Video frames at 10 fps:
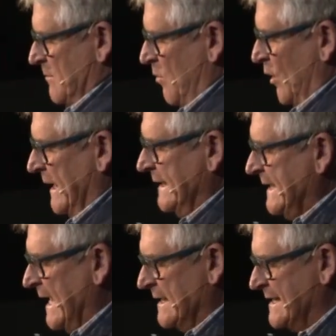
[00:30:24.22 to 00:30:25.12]
more
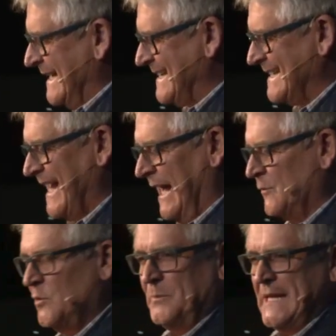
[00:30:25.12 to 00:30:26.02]
intense. This is how it
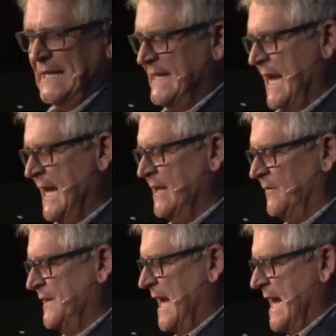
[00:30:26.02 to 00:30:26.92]
will be at the end
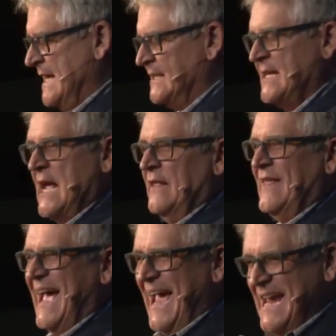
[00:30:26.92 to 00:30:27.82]
of the age. The
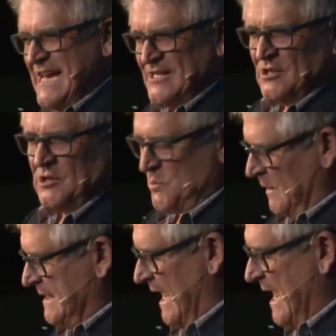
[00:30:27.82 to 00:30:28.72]
angels will
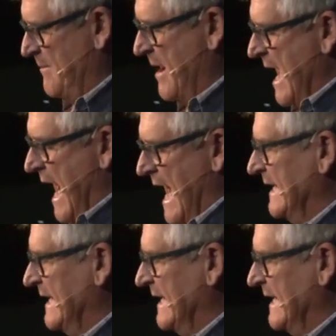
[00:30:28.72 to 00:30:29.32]
come and